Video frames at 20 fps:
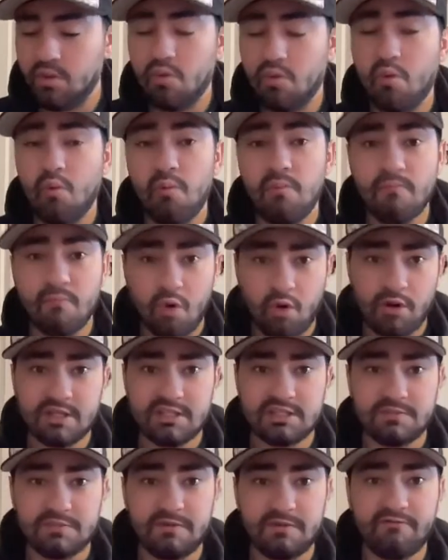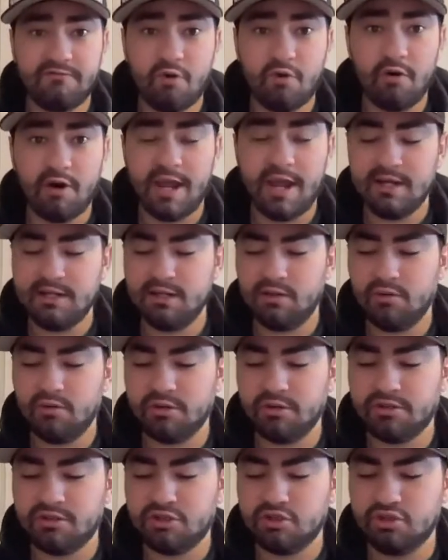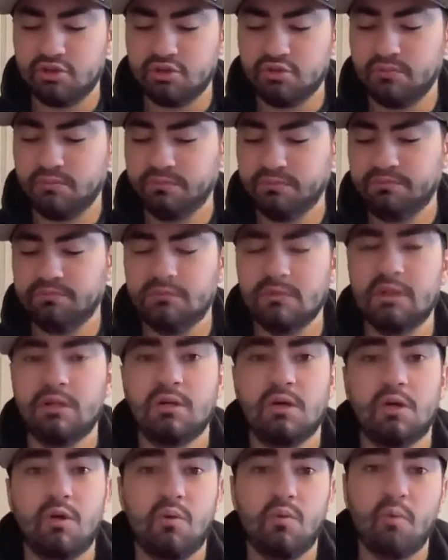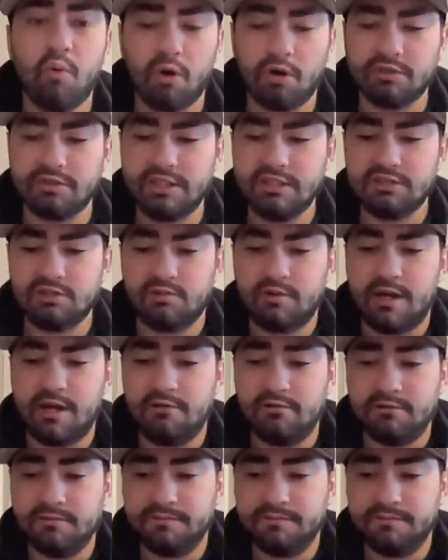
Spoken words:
moist beforehand in order to work things around.